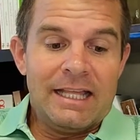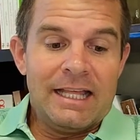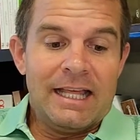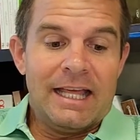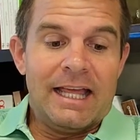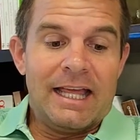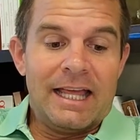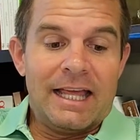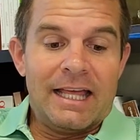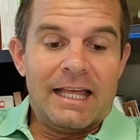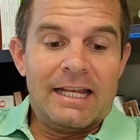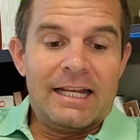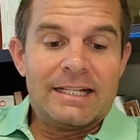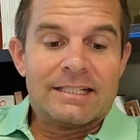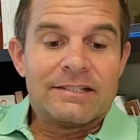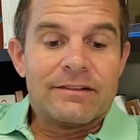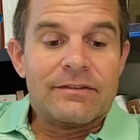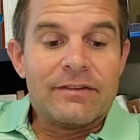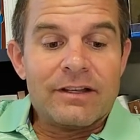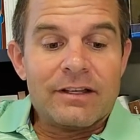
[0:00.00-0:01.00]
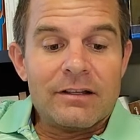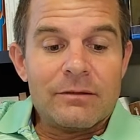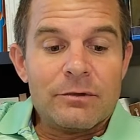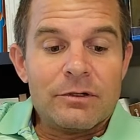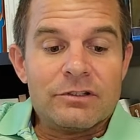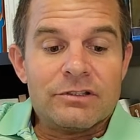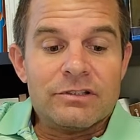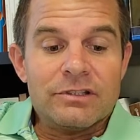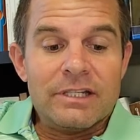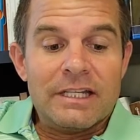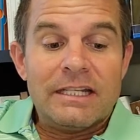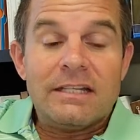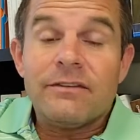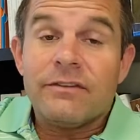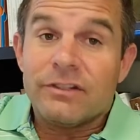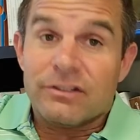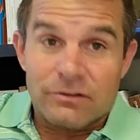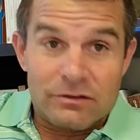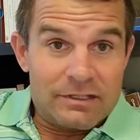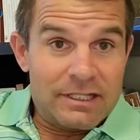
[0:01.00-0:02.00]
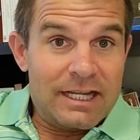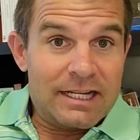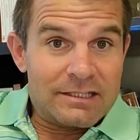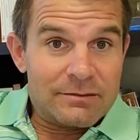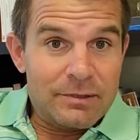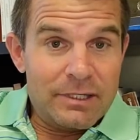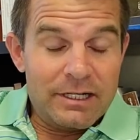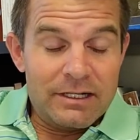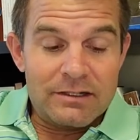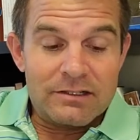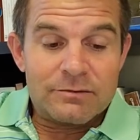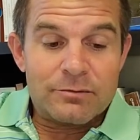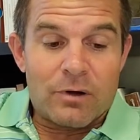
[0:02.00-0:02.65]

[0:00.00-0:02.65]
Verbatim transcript: and it's available to individual taxpayers,